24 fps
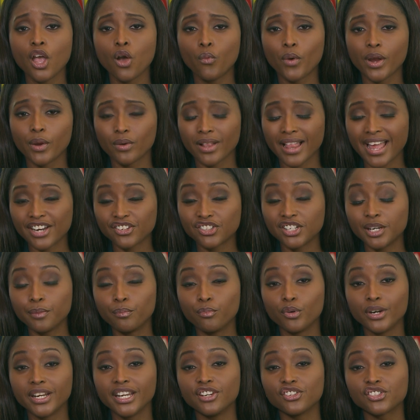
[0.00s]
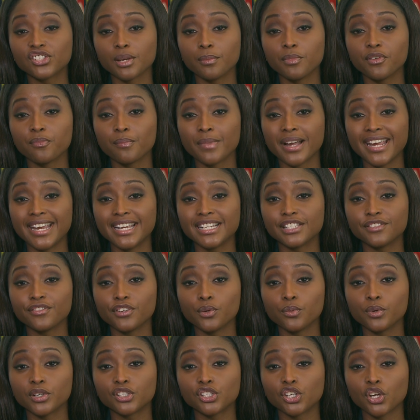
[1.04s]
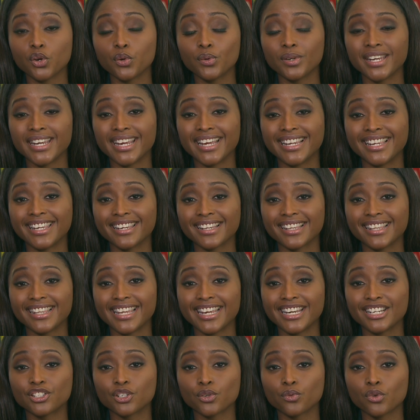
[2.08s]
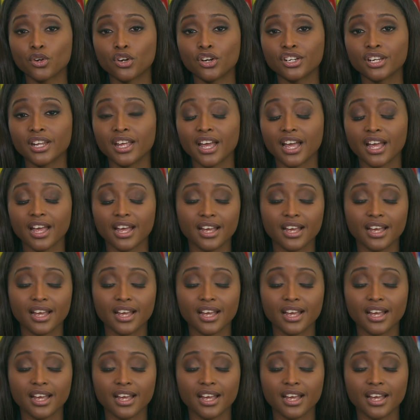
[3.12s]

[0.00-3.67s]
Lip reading: We will actually bring you some of my interview with Tony a little later on.